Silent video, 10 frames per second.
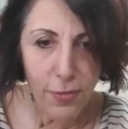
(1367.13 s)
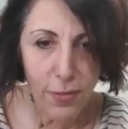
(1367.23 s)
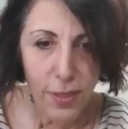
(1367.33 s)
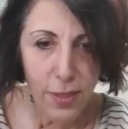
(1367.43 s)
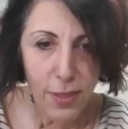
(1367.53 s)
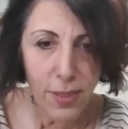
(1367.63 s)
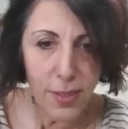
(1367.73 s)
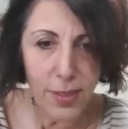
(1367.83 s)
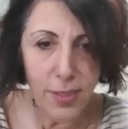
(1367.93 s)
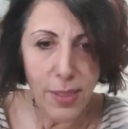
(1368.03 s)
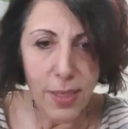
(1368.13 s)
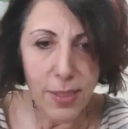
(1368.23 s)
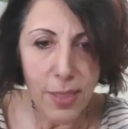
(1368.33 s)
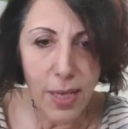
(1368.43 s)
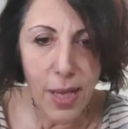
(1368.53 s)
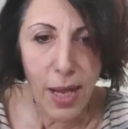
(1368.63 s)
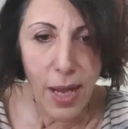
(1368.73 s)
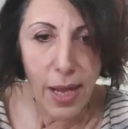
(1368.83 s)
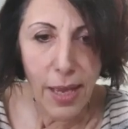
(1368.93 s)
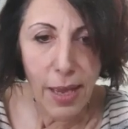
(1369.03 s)
Finding things that
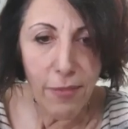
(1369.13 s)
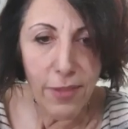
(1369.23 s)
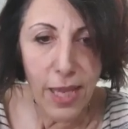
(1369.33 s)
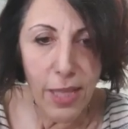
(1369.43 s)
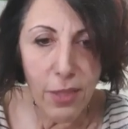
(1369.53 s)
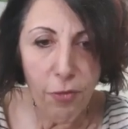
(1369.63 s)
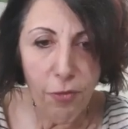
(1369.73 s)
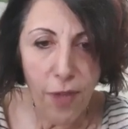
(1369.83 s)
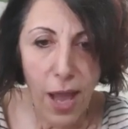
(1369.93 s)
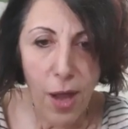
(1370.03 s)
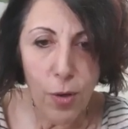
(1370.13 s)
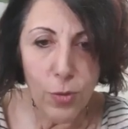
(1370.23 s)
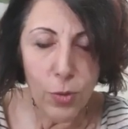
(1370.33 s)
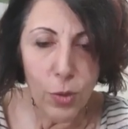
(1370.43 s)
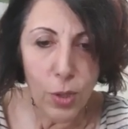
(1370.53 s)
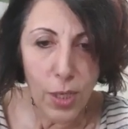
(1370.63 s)
I have not found